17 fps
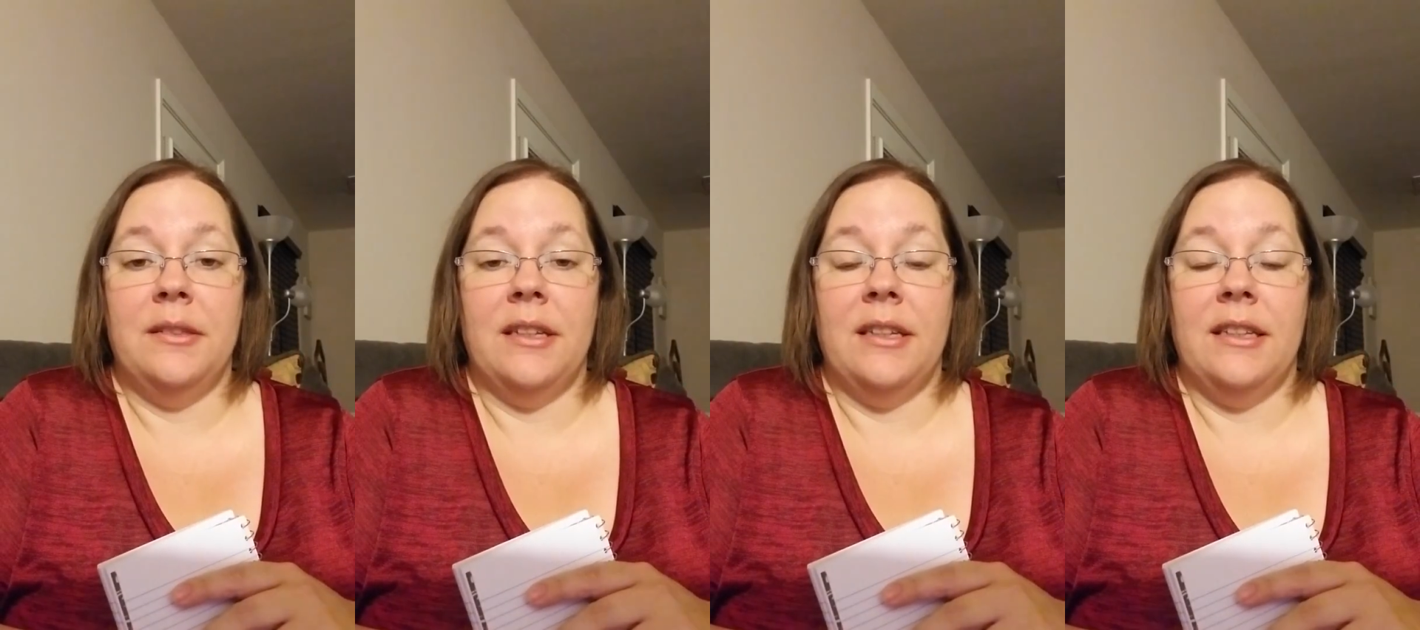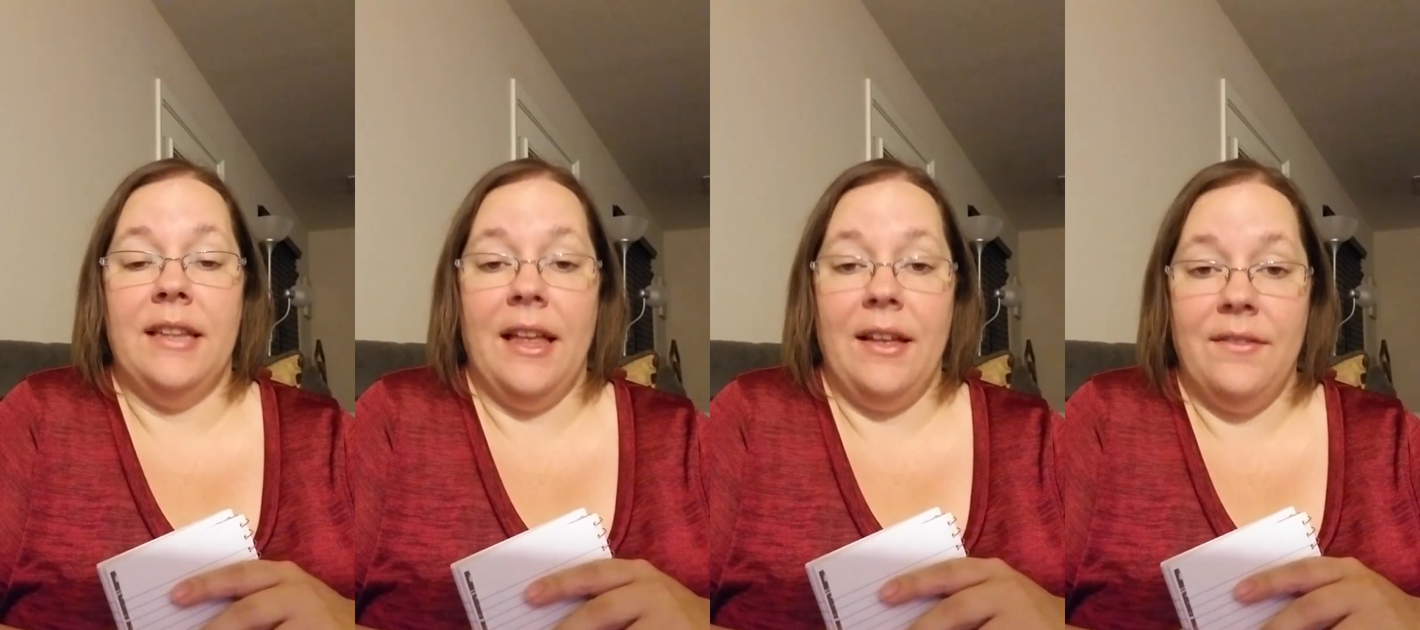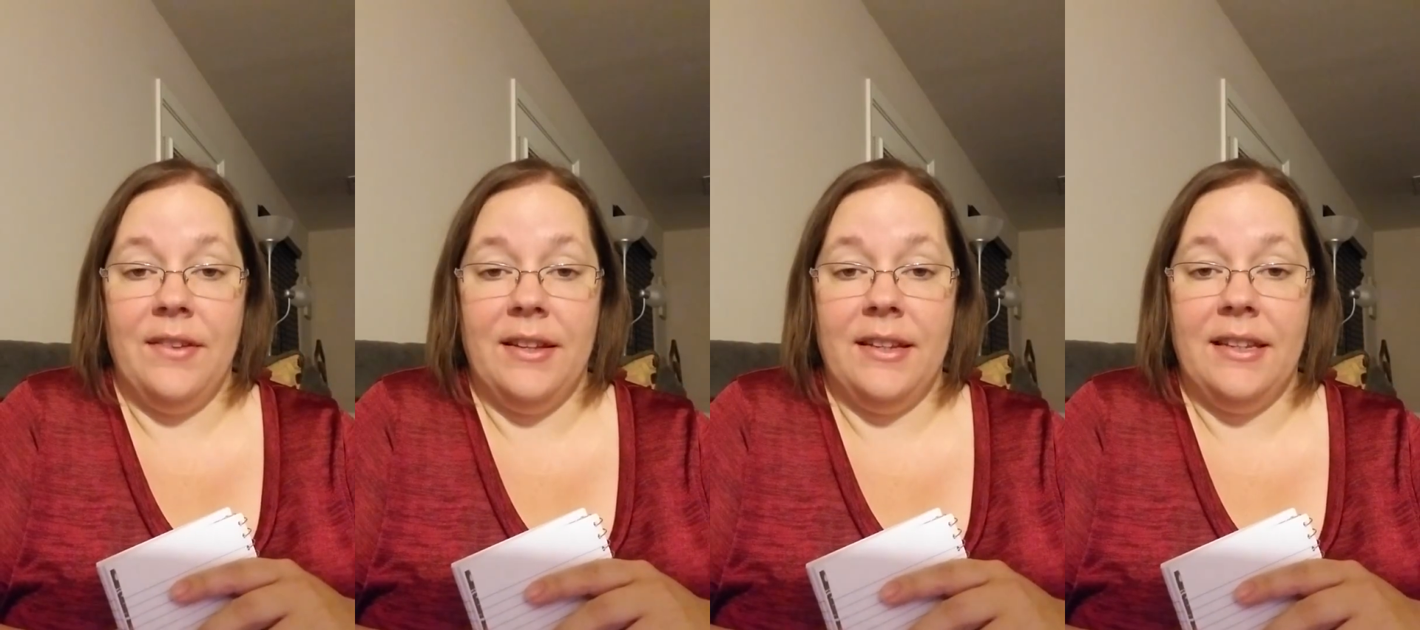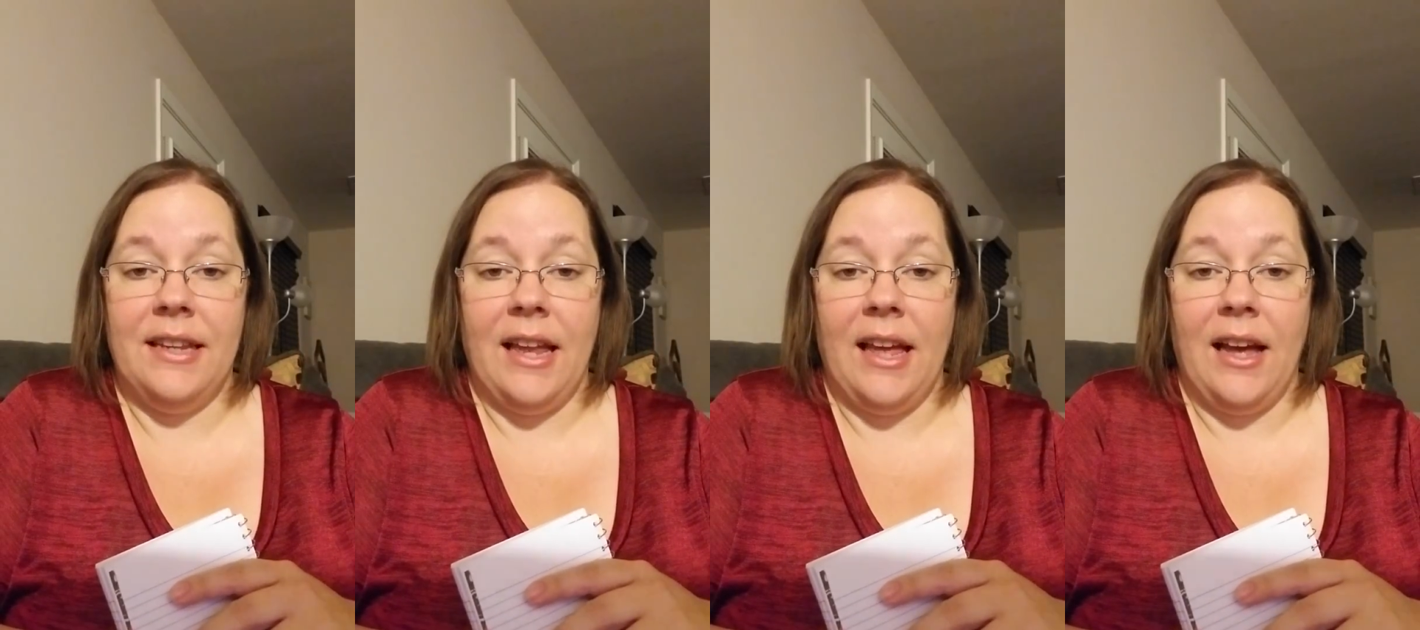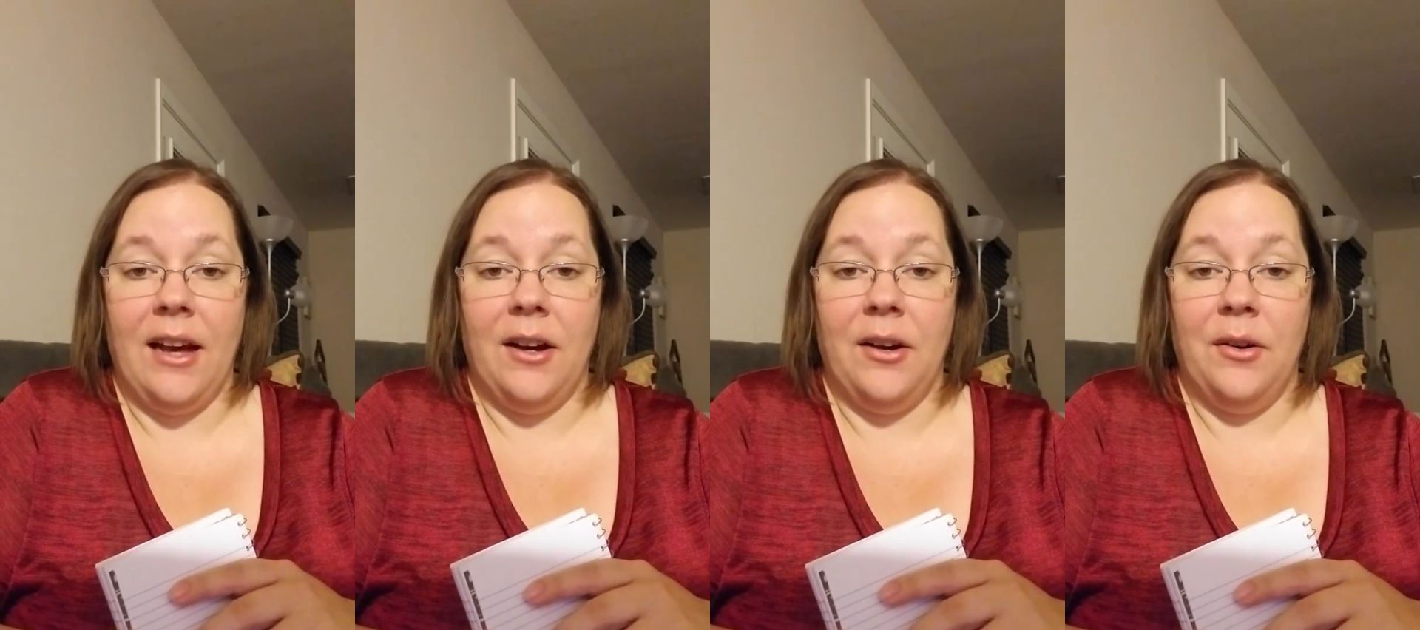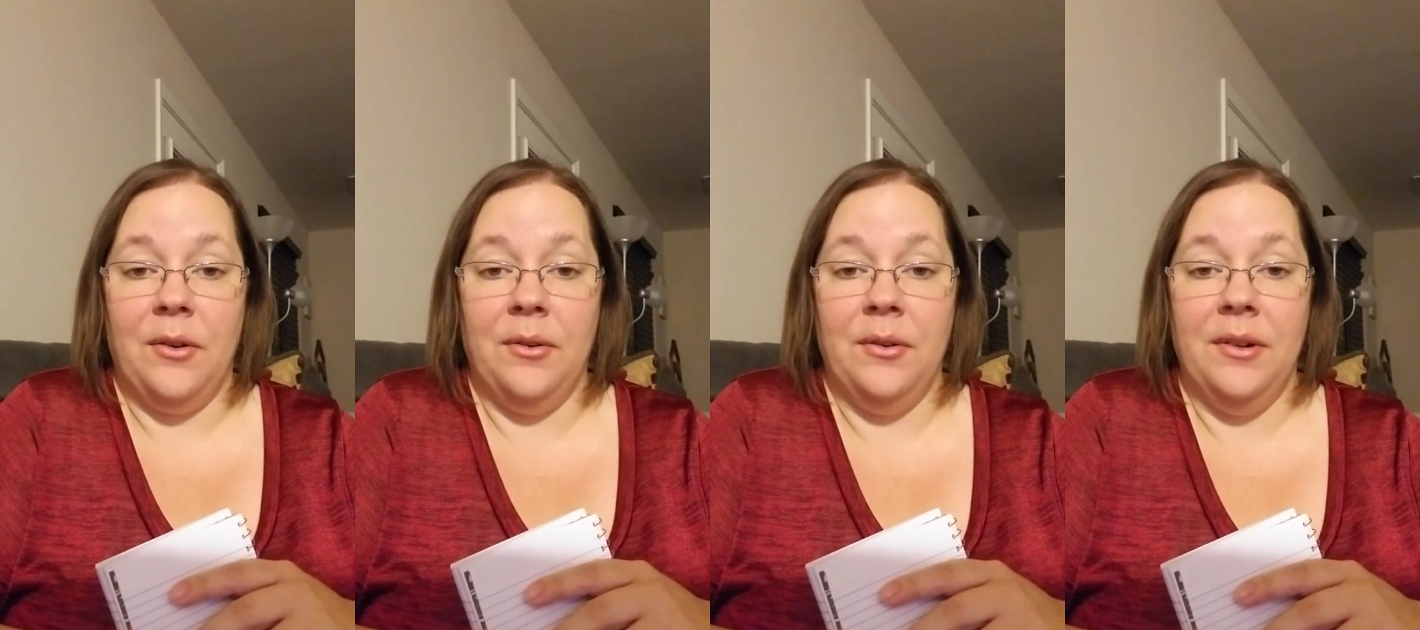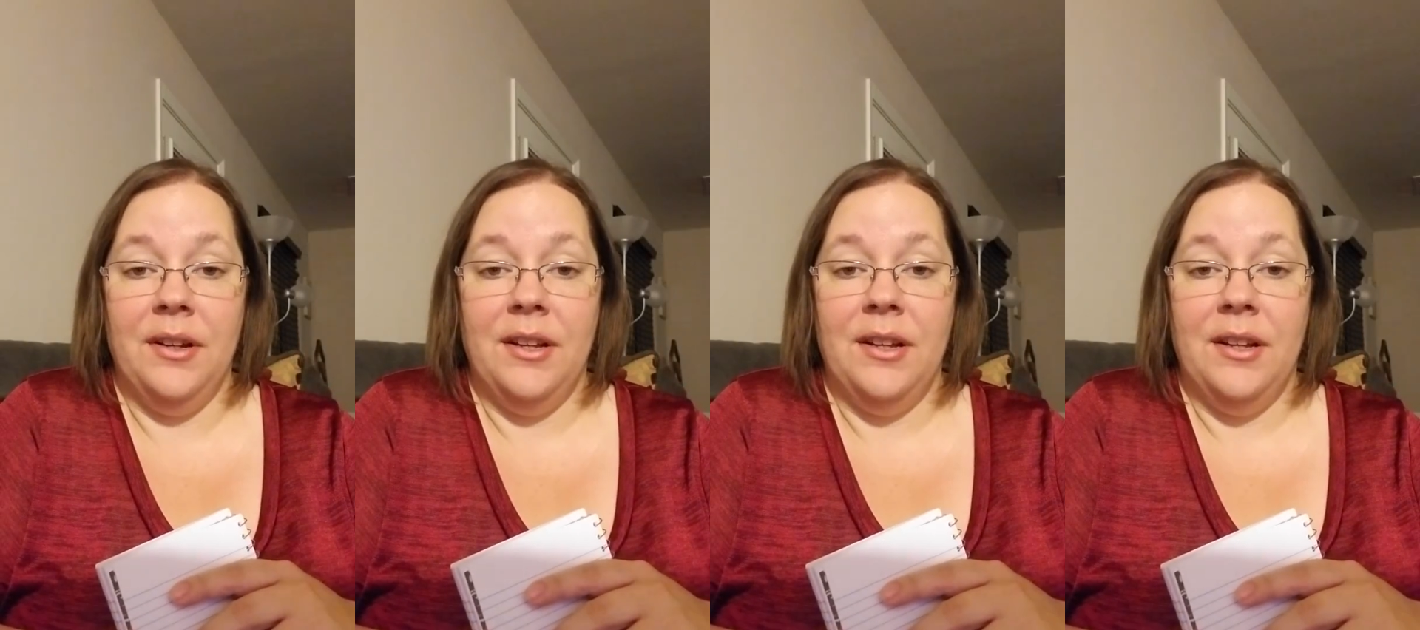11 now,